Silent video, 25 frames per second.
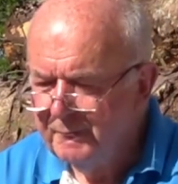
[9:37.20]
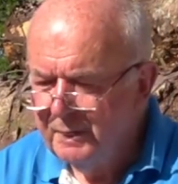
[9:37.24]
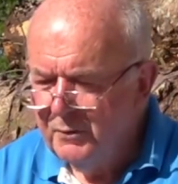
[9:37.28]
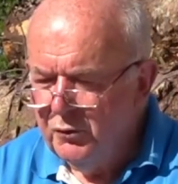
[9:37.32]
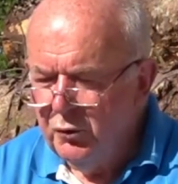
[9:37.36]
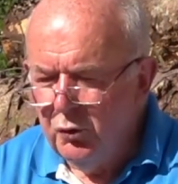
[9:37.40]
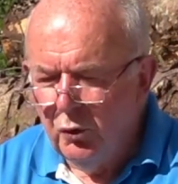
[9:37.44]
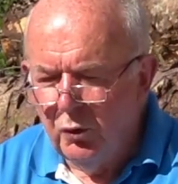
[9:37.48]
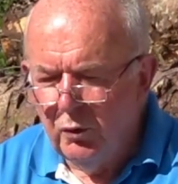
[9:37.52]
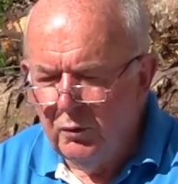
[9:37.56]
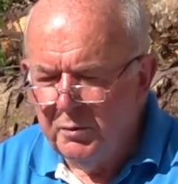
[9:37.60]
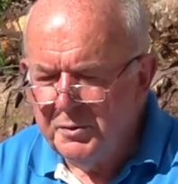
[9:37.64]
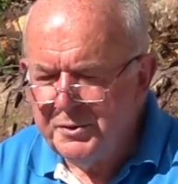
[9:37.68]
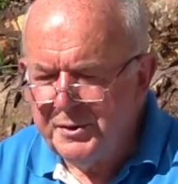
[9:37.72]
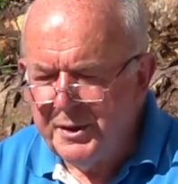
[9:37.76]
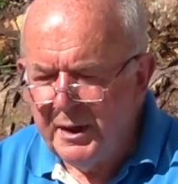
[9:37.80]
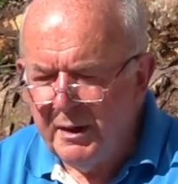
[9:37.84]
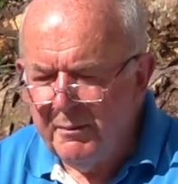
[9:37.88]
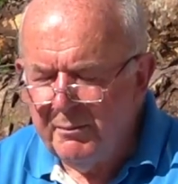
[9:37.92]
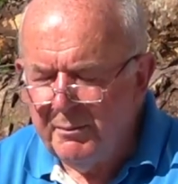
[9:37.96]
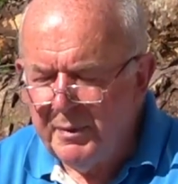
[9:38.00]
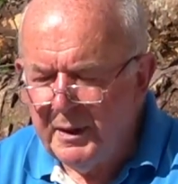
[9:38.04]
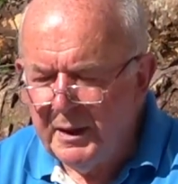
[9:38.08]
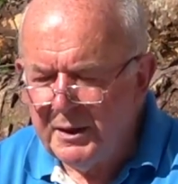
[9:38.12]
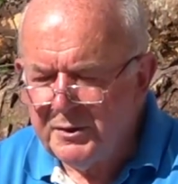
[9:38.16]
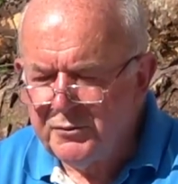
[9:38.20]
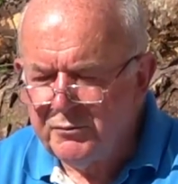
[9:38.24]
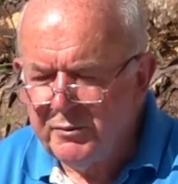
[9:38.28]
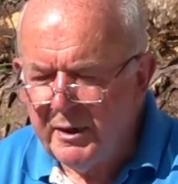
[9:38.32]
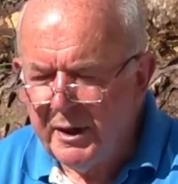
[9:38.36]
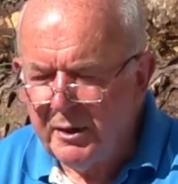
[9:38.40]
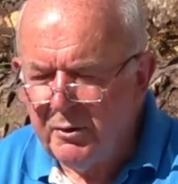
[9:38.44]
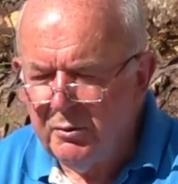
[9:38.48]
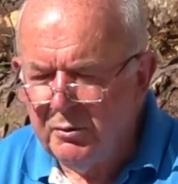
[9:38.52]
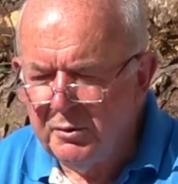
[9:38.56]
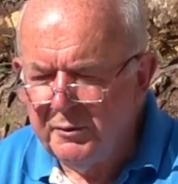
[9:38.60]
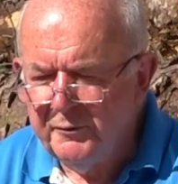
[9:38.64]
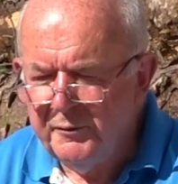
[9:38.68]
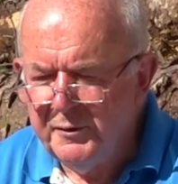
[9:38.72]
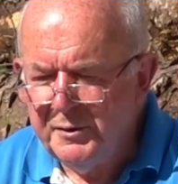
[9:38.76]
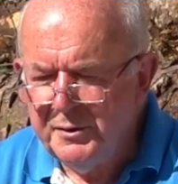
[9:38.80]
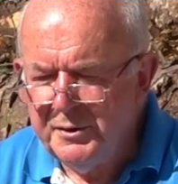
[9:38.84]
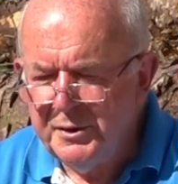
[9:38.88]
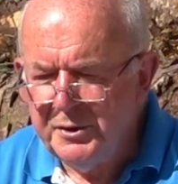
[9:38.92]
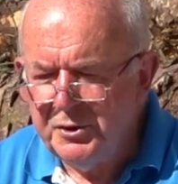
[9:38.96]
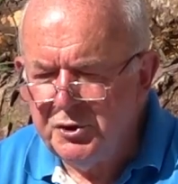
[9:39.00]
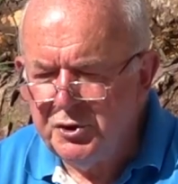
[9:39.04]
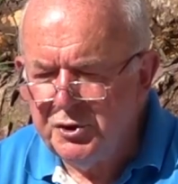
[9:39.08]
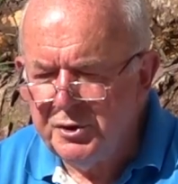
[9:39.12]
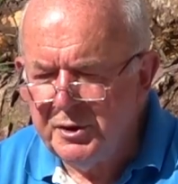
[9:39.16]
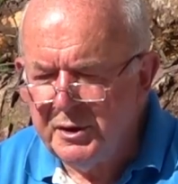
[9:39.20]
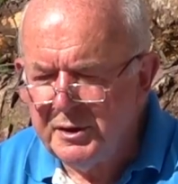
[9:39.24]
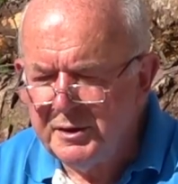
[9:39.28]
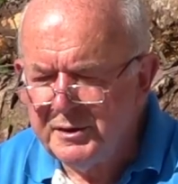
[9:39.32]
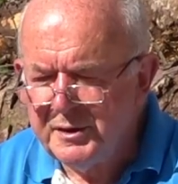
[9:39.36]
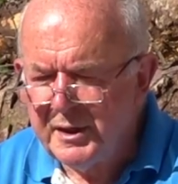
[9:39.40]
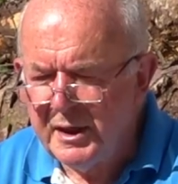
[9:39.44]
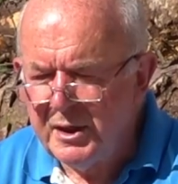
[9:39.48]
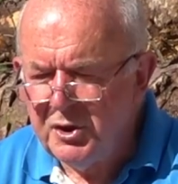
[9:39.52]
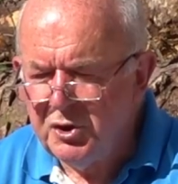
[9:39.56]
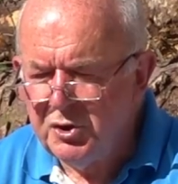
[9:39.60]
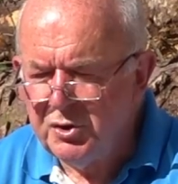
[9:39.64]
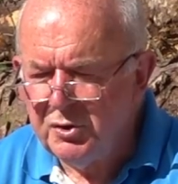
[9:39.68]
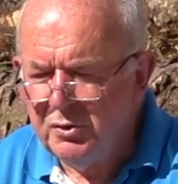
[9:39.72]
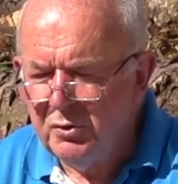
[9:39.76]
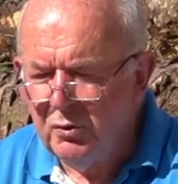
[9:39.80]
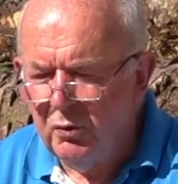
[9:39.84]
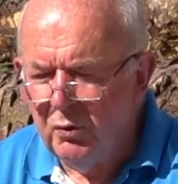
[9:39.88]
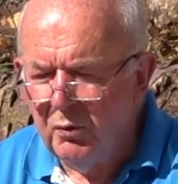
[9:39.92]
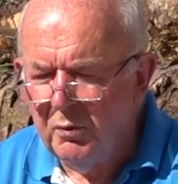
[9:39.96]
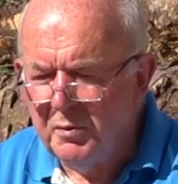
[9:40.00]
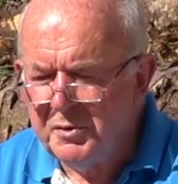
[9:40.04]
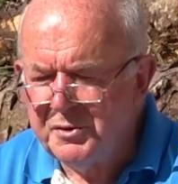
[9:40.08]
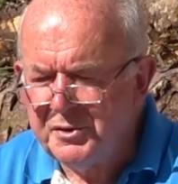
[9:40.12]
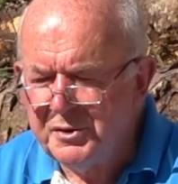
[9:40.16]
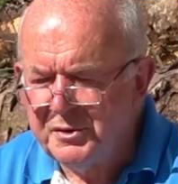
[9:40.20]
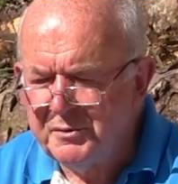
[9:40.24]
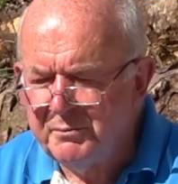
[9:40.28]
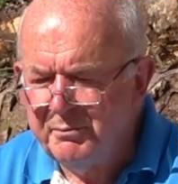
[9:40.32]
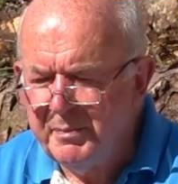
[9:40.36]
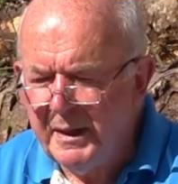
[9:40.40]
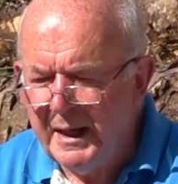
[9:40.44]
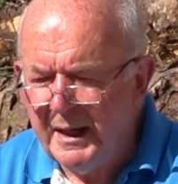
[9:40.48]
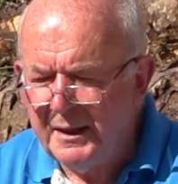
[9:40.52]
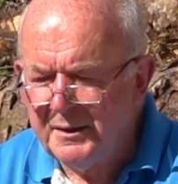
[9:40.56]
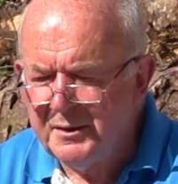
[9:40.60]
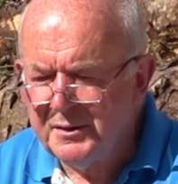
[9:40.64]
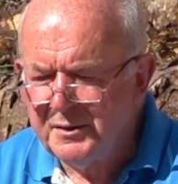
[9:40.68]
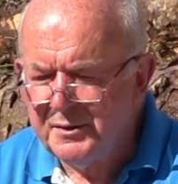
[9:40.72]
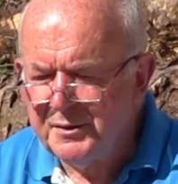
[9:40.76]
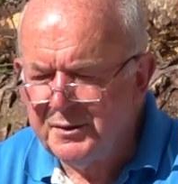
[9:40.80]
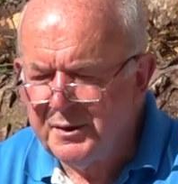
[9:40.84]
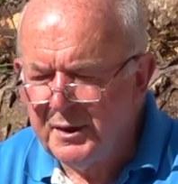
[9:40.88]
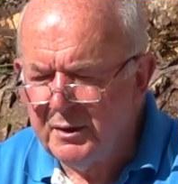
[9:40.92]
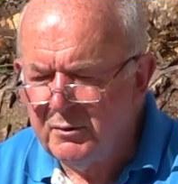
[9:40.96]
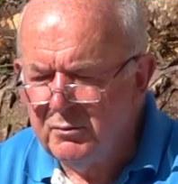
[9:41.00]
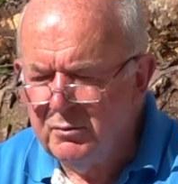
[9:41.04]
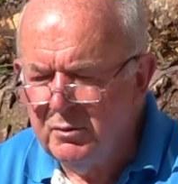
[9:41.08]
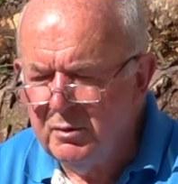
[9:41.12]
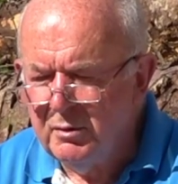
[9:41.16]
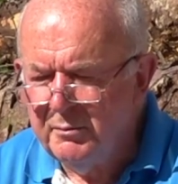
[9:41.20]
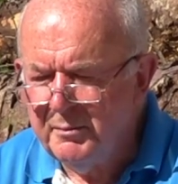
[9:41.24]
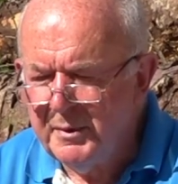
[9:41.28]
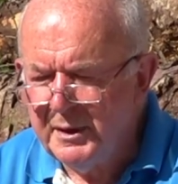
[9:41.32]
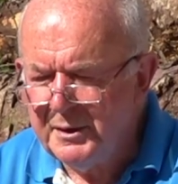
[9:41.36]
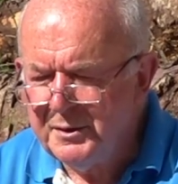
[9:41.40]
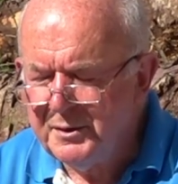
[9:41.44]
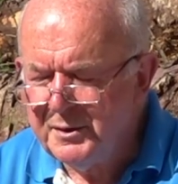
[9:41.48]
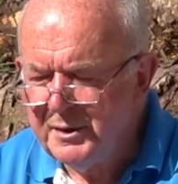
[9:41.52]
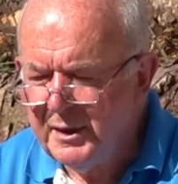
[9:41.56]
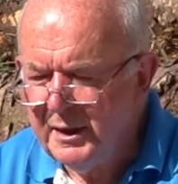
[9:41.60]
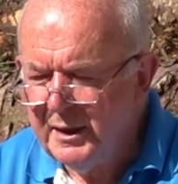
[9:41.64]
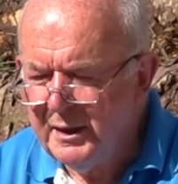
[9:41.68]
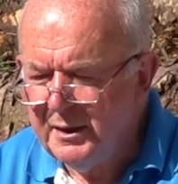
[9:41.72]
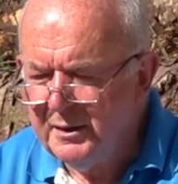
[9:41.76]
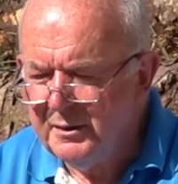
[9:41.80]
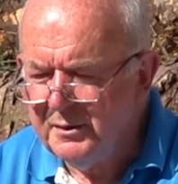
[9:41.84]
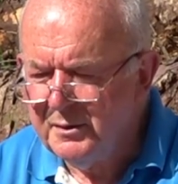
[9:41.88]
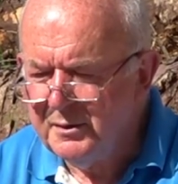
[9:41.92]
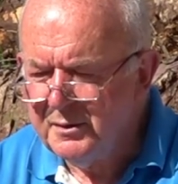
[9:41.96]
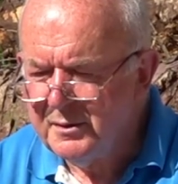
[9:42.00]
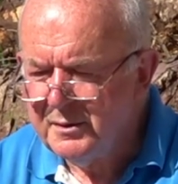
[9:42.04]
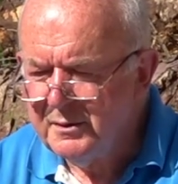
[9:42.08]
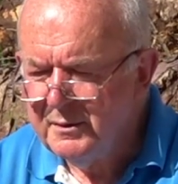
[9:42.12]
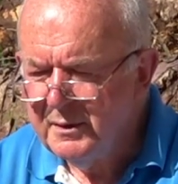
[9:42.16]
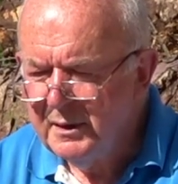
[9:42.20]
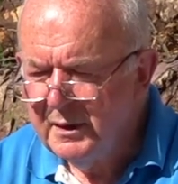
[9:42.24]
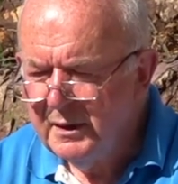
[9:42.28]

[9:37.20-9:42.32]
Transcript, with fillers: Nor was the empire's record of indigenisation always as bad as Tharoor maintains.